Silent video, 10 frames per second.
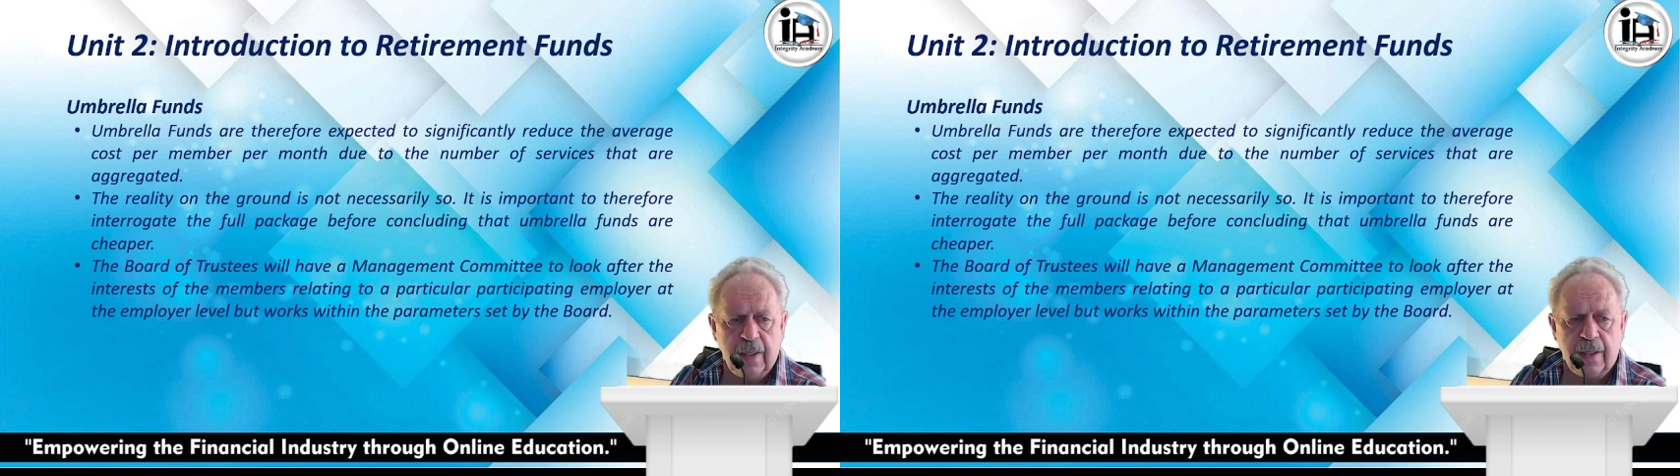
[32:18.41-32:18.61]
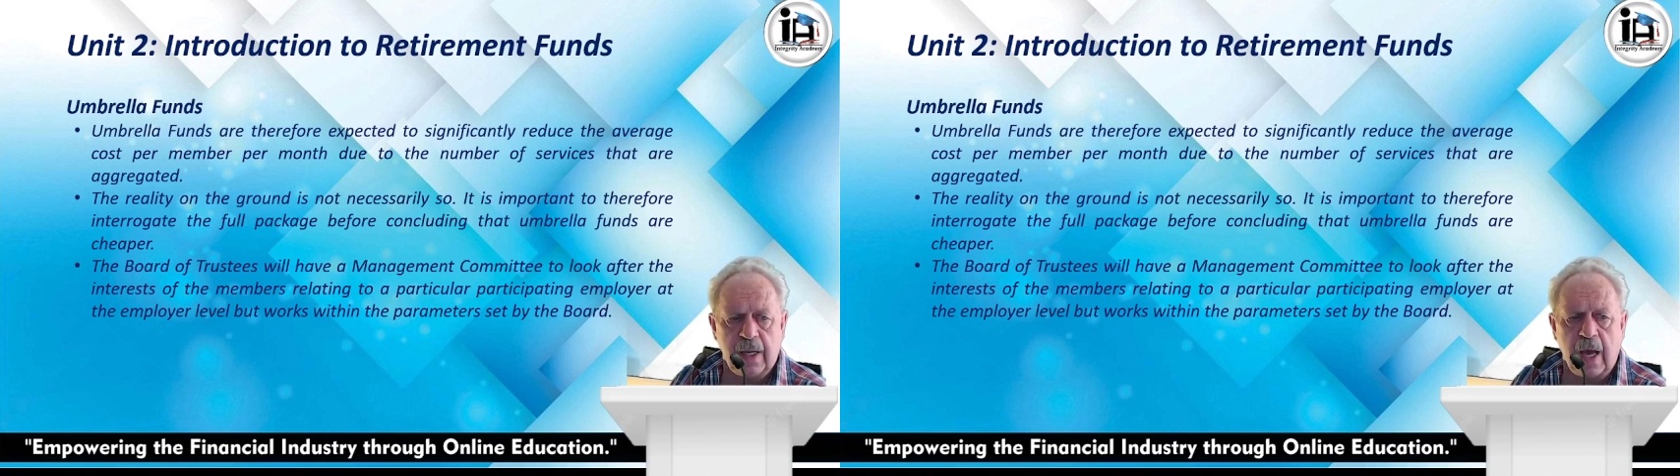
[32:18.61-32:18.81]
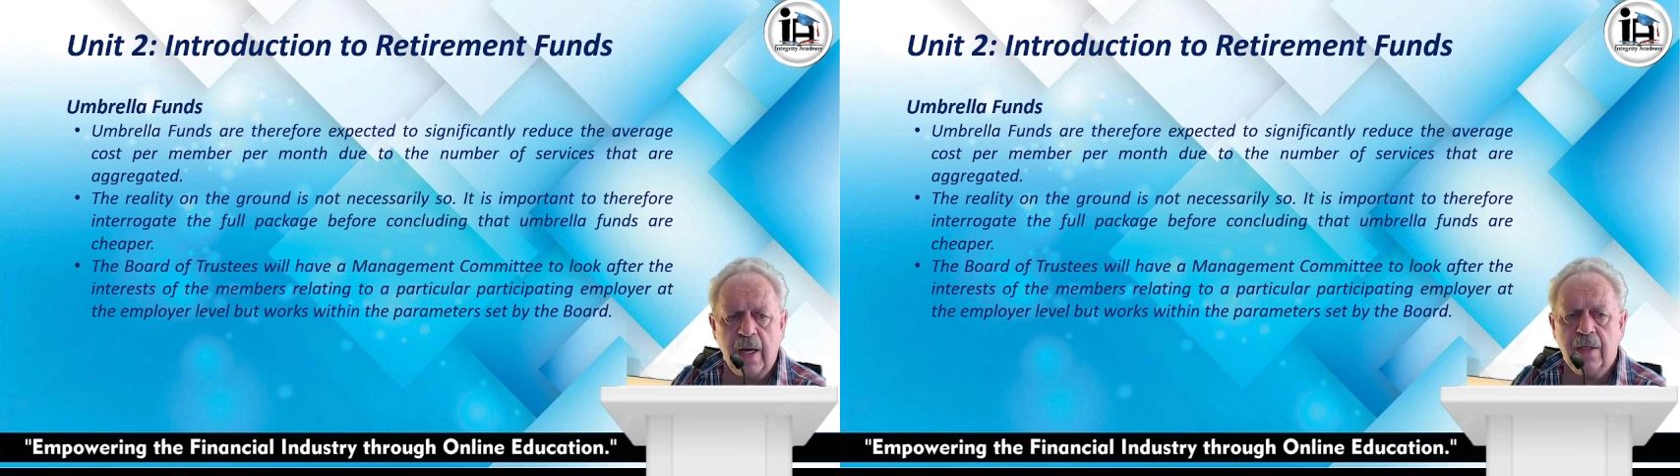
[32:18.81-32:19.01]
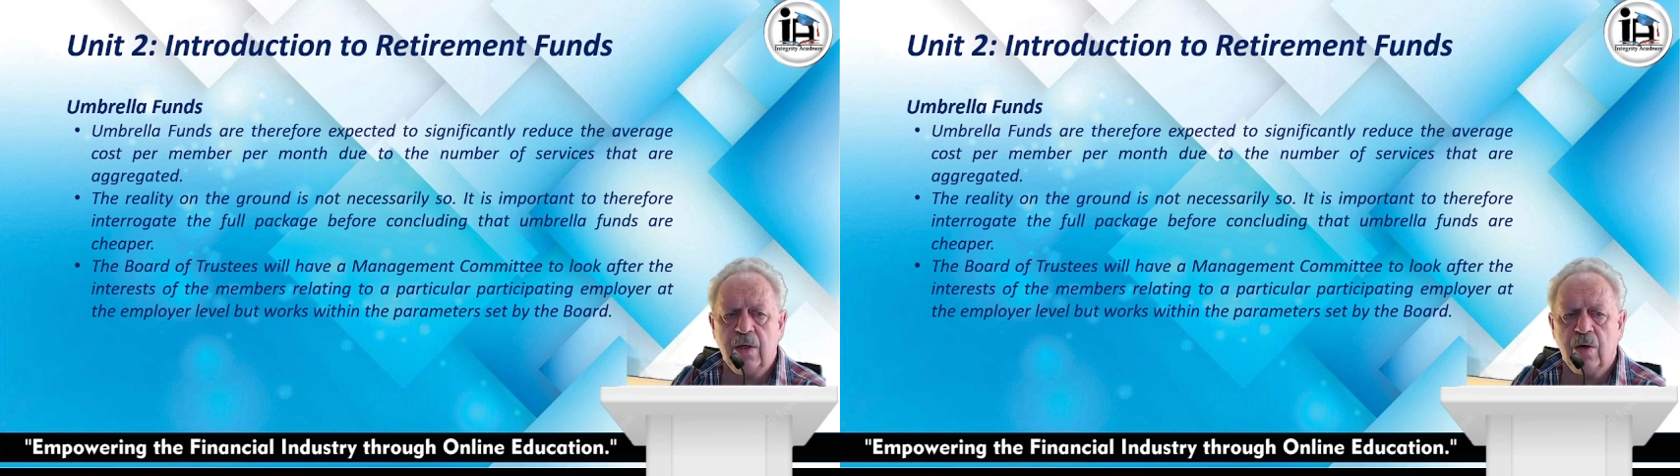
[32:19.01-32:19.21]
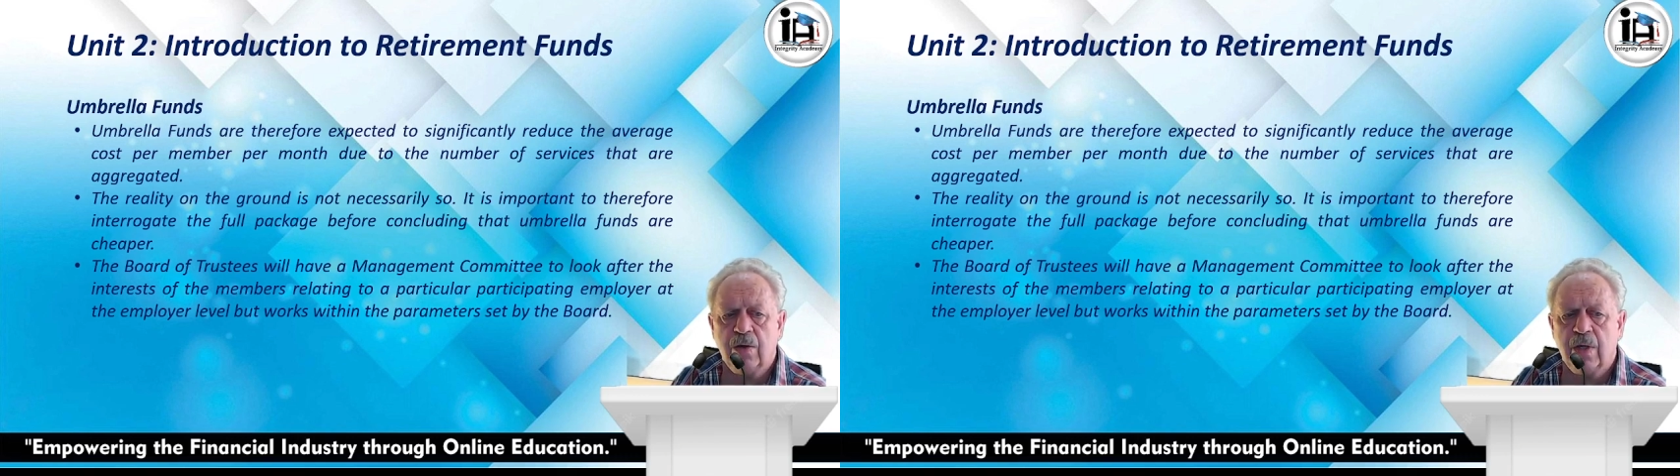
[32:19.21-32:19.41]
The
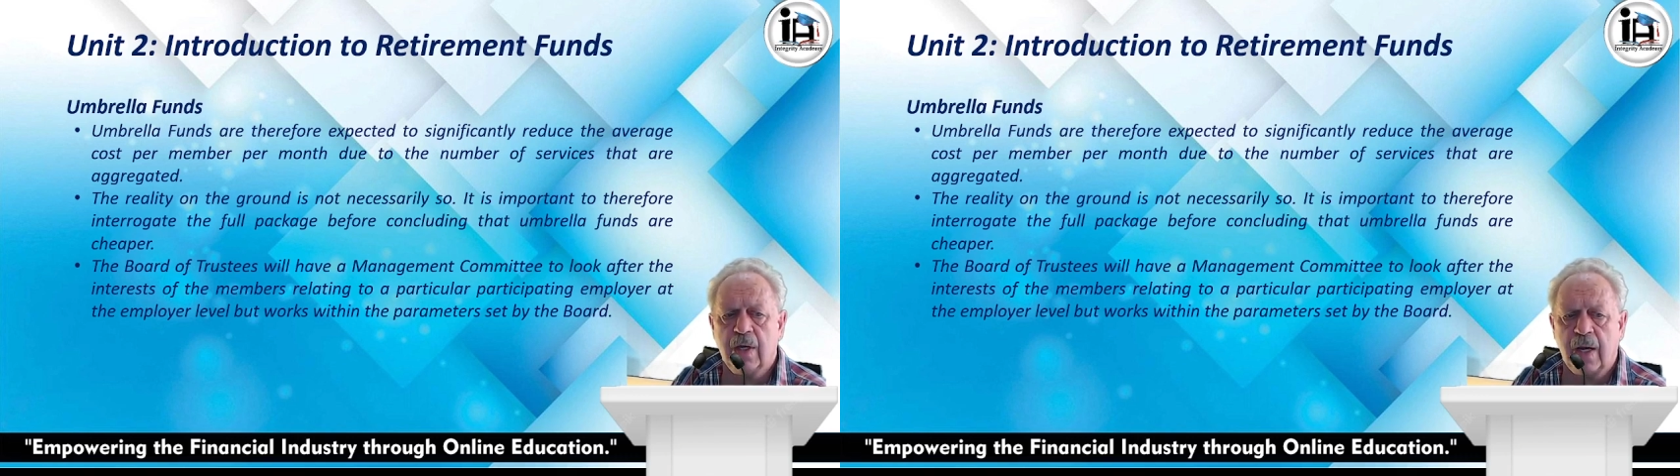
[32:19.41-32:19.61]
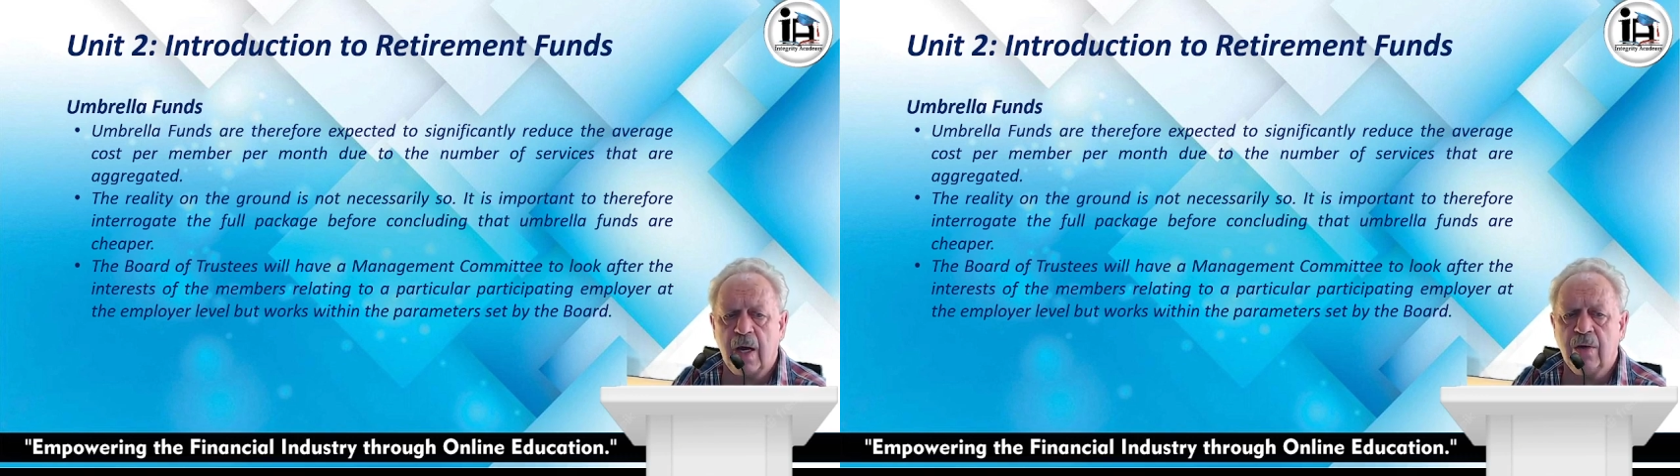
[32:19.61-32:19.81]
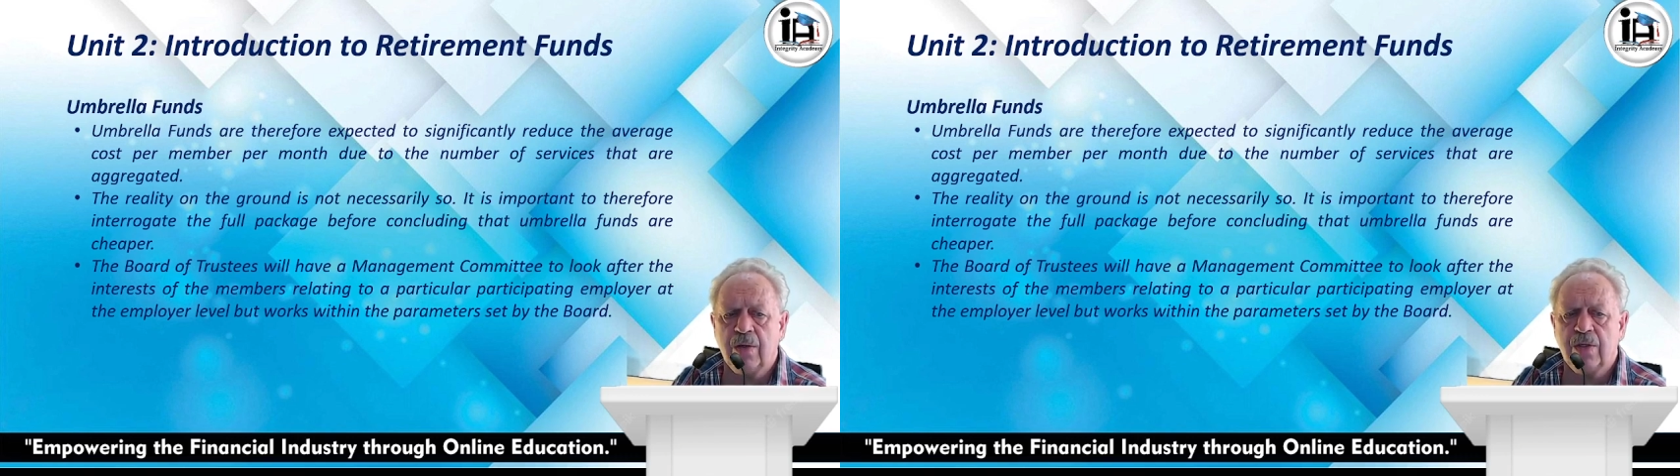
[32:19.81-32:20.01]
reality on the ground